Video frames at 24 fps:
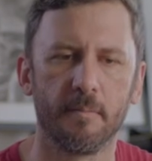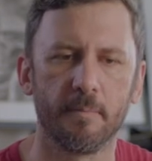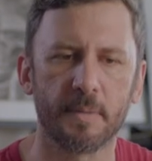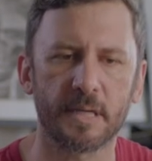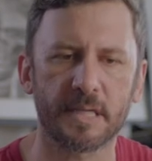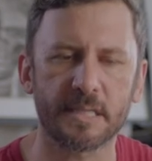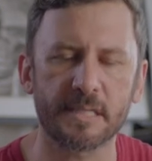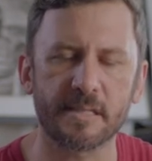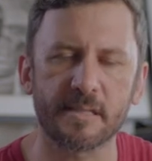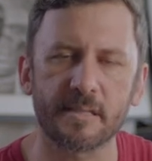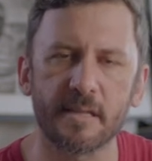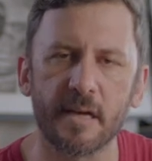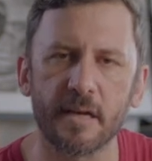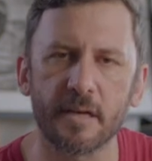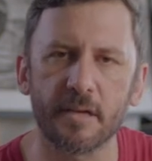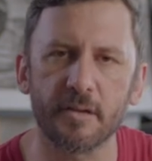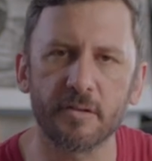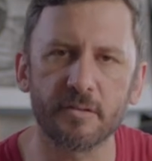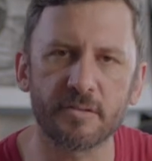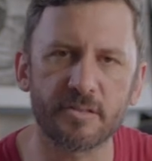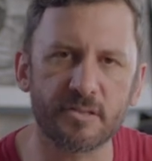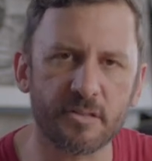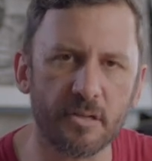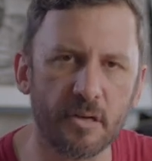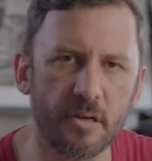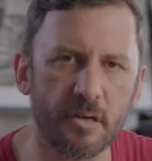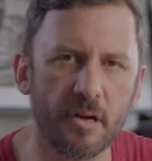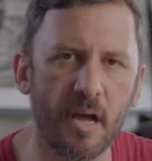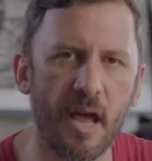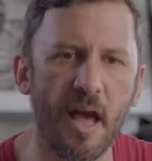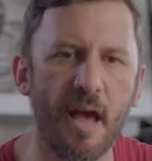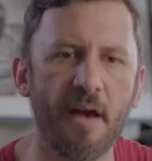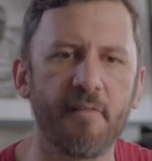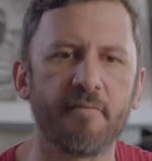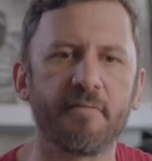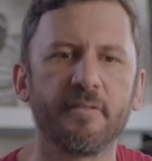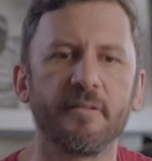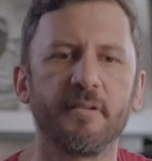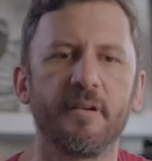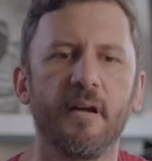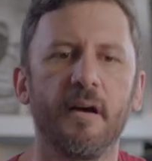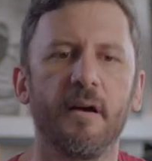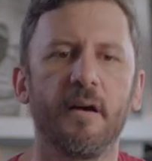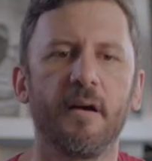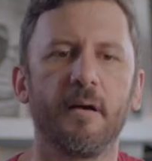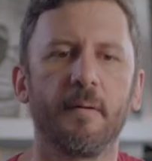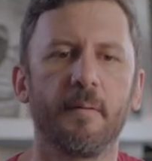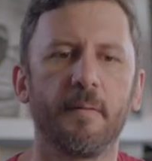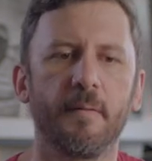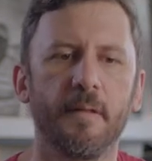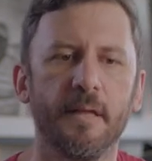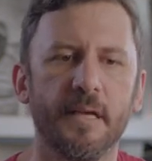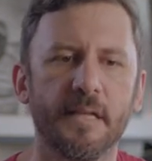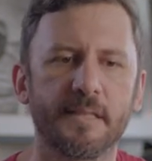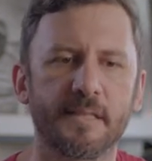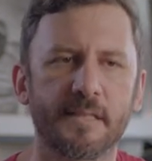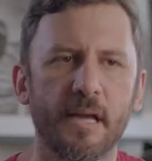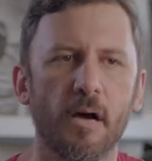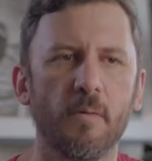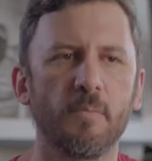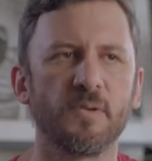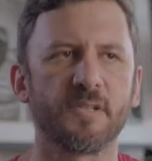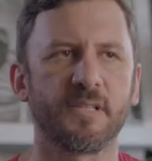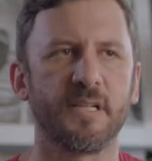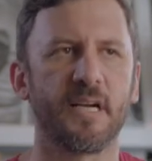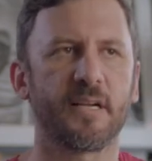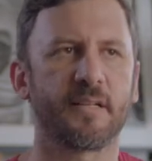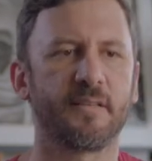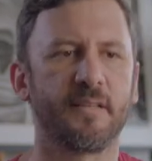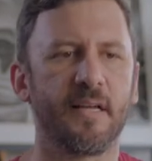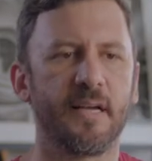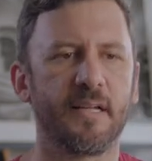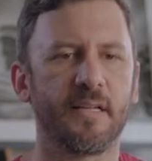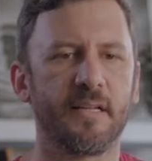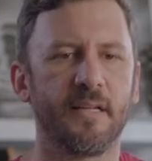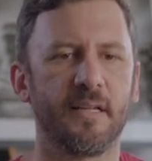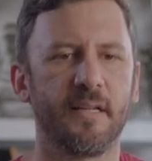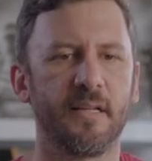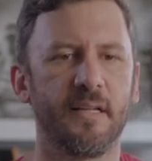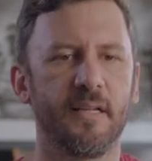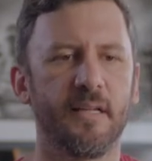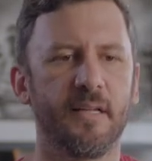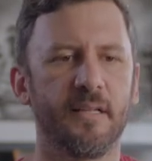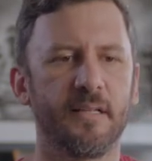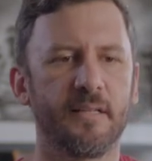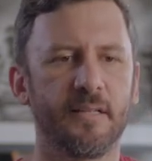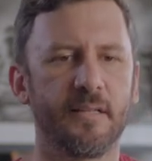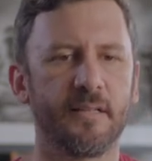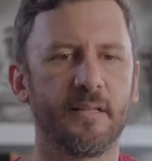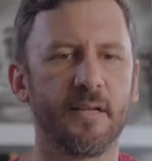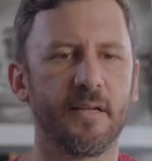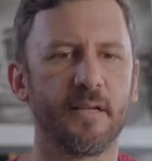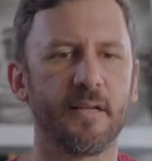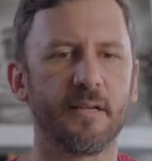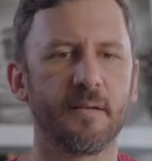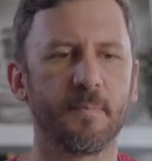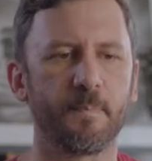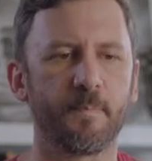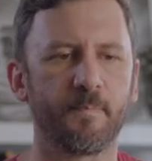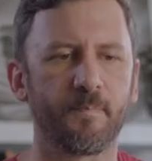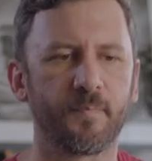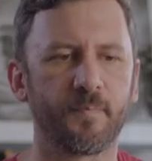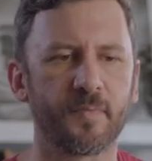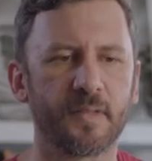Because then you start having, it's almost like that, they